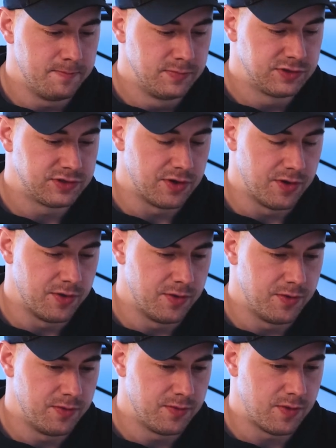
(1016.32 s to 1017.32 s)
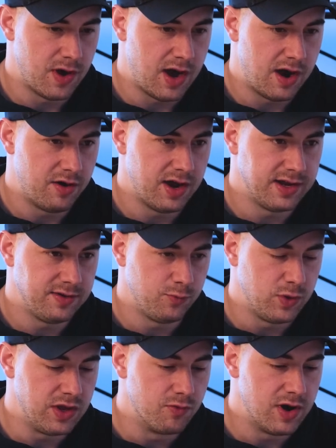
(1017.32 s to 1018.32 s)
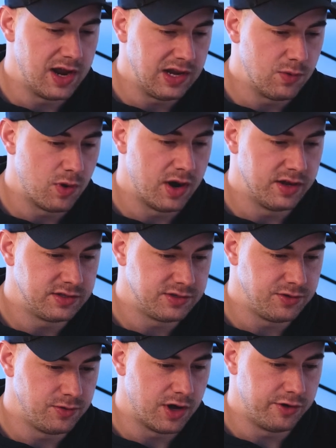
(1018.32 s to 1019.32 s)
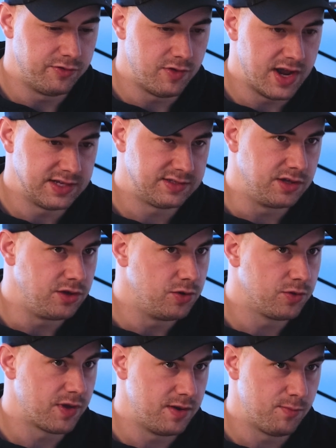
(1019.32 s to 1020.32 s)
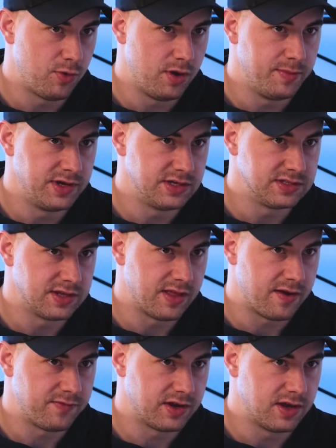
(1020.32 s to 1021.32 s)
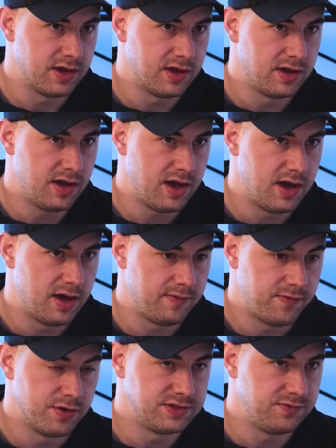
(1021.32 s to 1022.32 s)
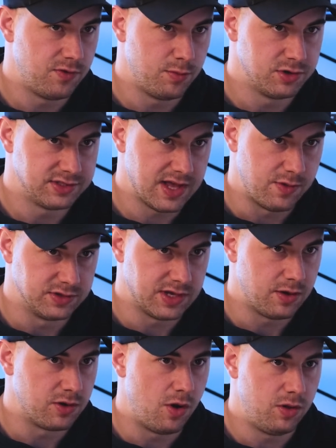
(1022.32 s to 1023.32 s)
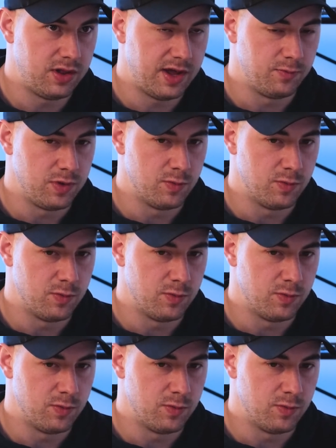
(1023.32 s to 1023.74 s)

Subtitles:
So. All right, we really wanted to address the youth unemployment in South Africa first and foremost. That was our goal. And we